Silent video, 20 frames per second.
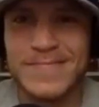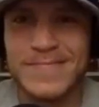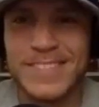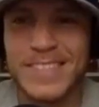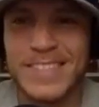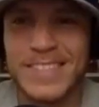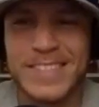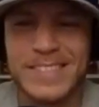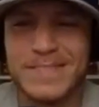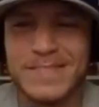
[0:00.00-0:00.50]

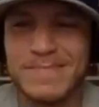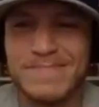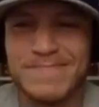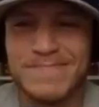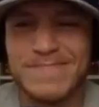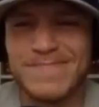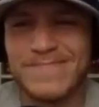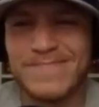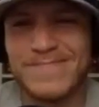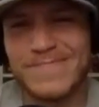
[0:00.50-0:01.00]

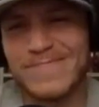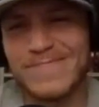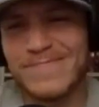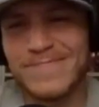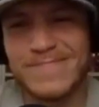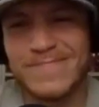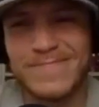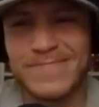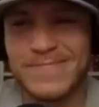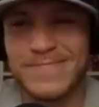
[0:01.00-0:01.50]

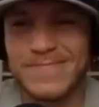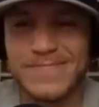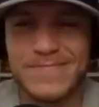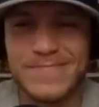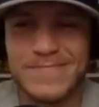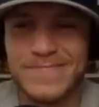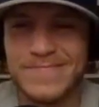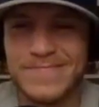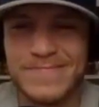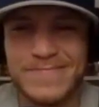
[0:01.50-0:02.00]

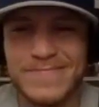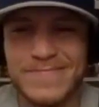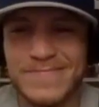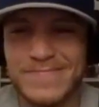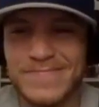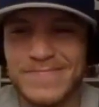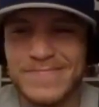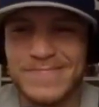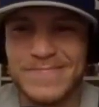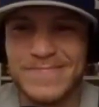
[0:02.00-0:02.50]

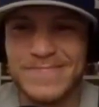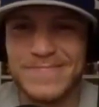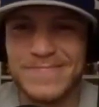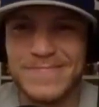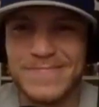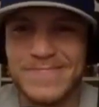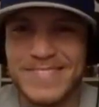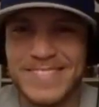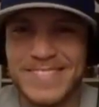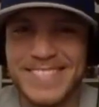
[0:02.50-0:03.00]

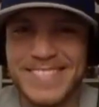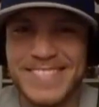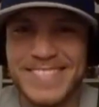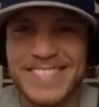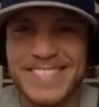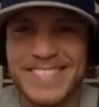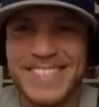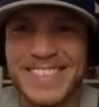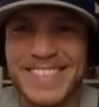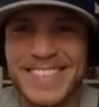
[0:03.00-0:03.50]

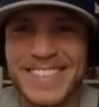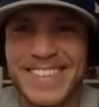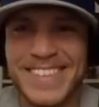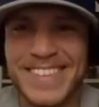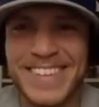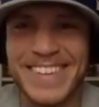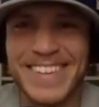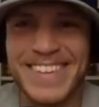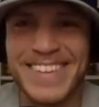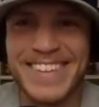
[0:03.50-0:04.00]

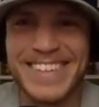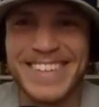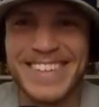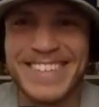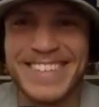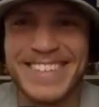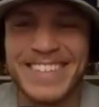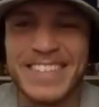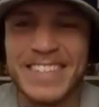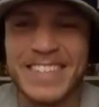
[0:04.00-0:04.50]

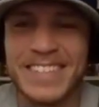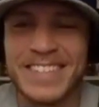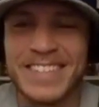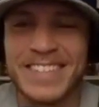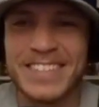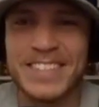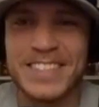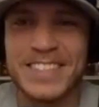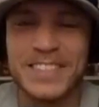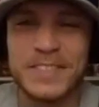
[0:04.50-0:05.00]

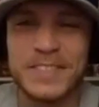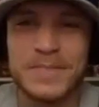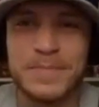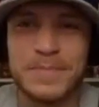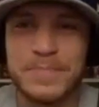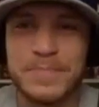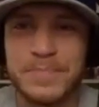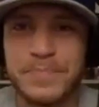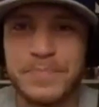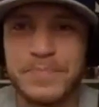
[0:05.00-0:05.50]

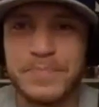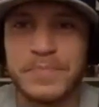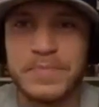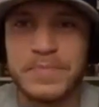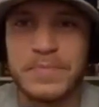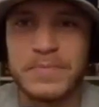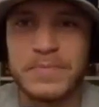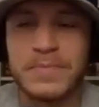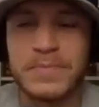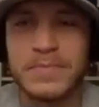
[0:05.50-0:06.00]

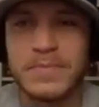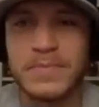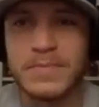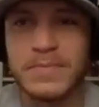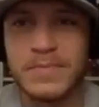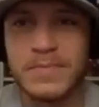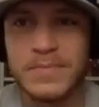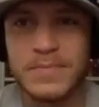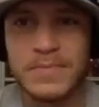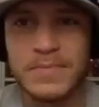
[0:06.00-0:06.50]

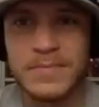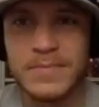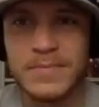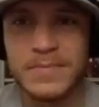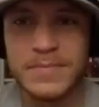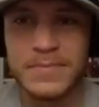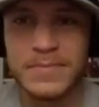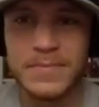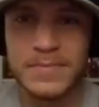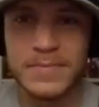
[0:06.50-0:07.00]

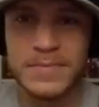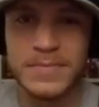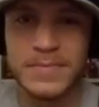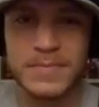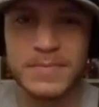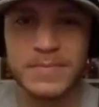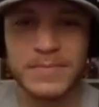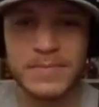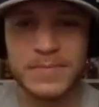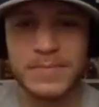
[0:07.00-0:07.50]

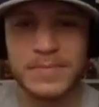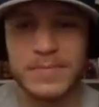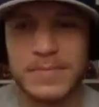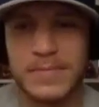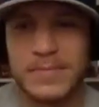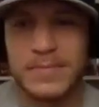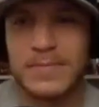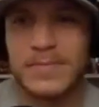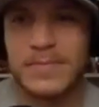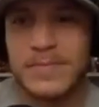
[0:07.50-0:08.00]
This person isn't speaking.